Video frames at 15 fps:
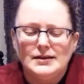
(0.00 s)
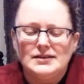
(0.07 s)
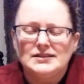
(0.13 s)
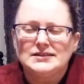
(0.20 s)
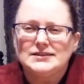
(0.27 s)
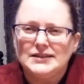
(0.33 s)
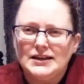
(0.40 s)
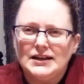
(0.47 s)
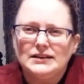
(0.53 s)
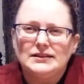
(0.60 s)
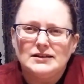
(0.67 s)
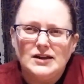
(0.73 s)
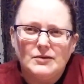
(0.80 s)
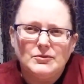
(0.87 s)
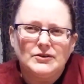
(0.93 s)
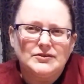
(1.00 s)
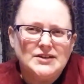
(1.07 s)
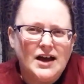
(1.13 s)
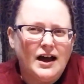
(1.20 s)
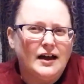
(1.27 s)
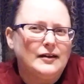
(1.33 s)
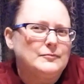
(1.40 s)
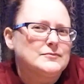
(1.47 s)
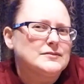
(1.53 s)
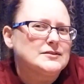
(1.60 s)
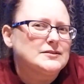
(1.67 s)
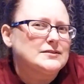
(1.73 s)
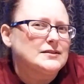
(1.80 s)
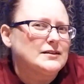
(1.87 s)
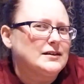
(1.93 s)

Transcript: seeing the number of times